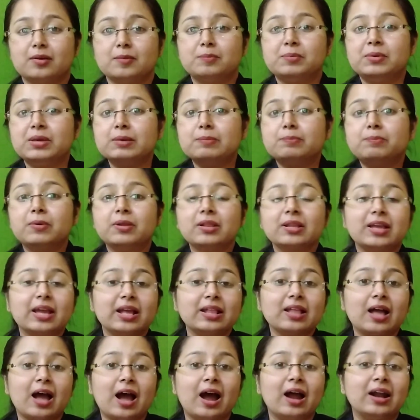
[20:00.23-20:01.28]
People
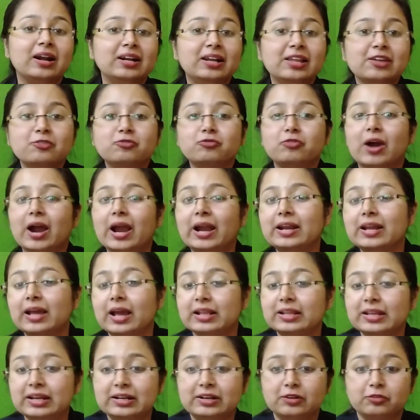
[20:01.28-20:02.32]
can hardly find
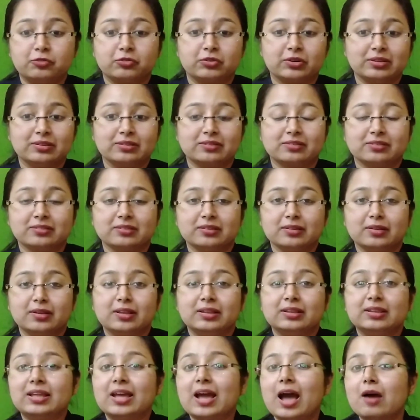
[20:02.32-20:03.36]
any difference.
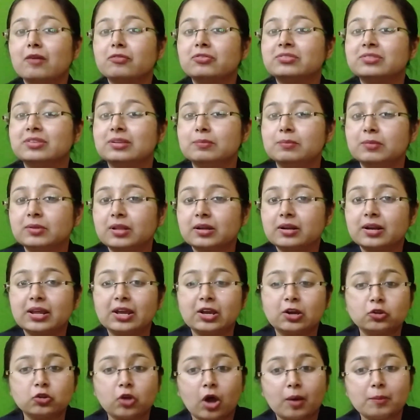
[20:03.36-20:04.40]
They have similar
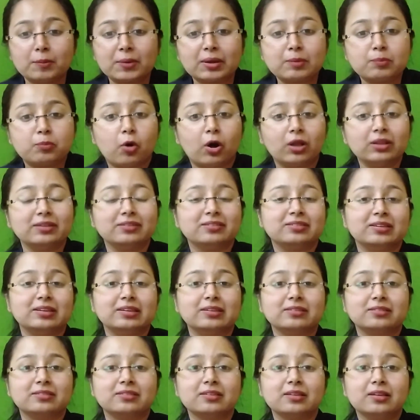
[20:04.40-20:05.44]
economic
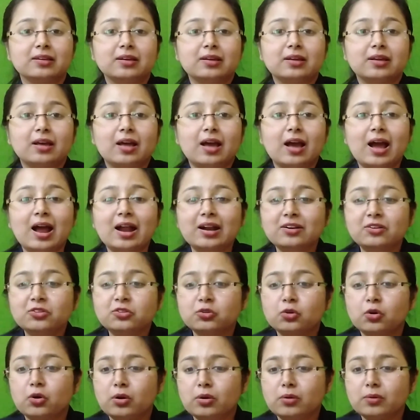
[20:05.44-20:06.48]
policies, and
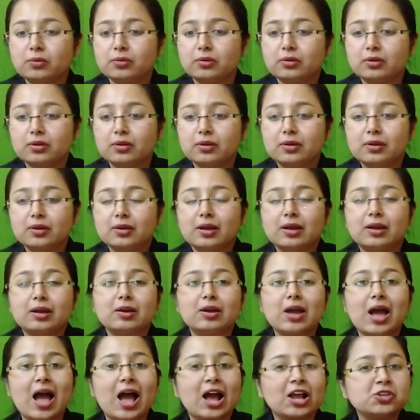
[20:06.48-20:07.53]
so
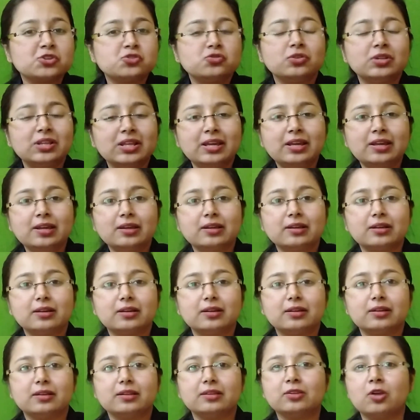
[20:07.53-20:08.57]
actually
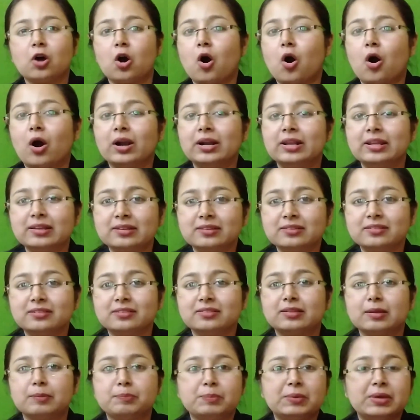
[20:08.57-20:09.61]
the audience,
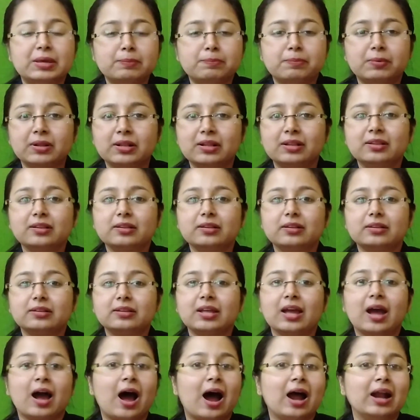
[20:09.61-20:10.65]
the people,
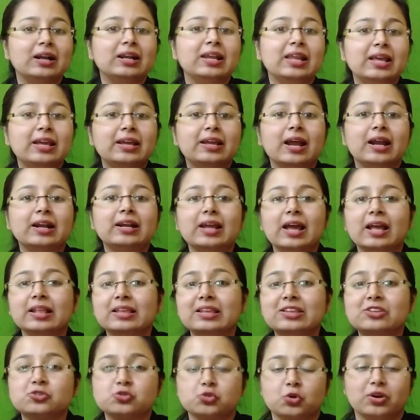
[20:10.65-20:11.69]
they hardly get
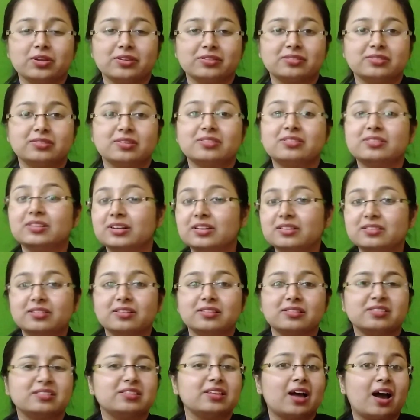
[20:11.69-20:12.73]
any choice. The
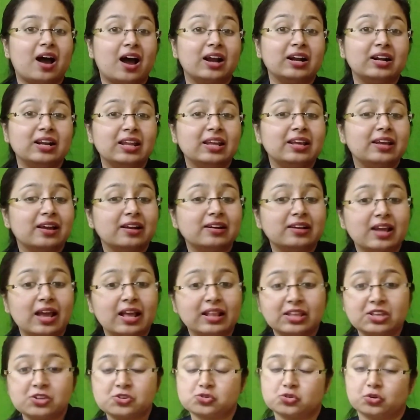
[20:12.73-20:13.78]
citizens, they hardly get
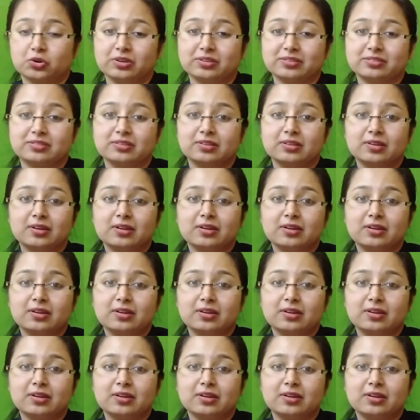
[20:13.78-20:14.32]
any choice.